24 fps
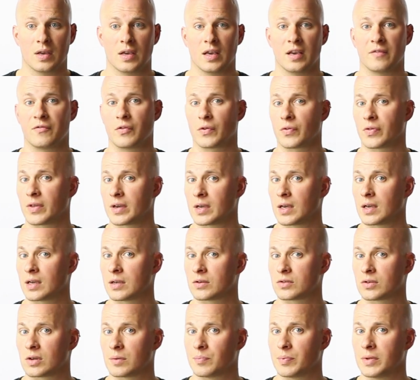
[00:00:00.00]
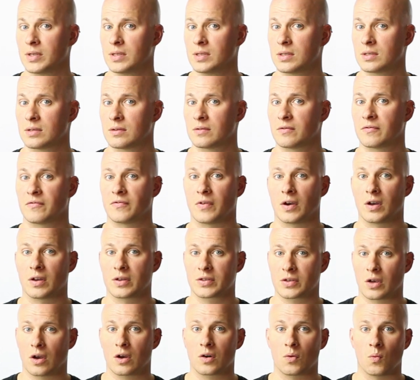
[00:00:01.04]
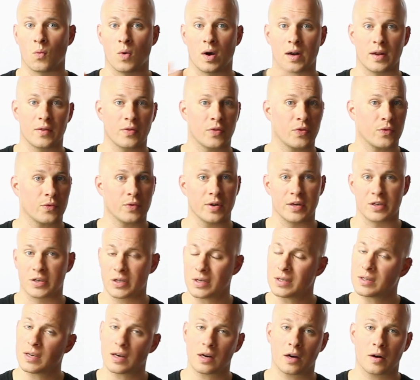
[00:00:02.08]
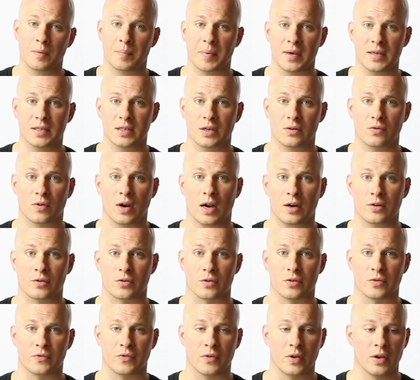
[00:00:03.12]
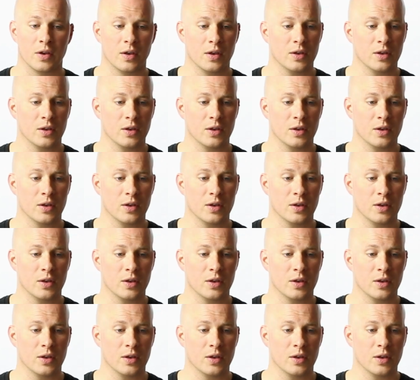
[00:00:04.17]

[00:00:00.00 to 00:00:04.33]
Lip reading: if you're thinking in triplets, falls on 1 and 3, just like our basic rock groove.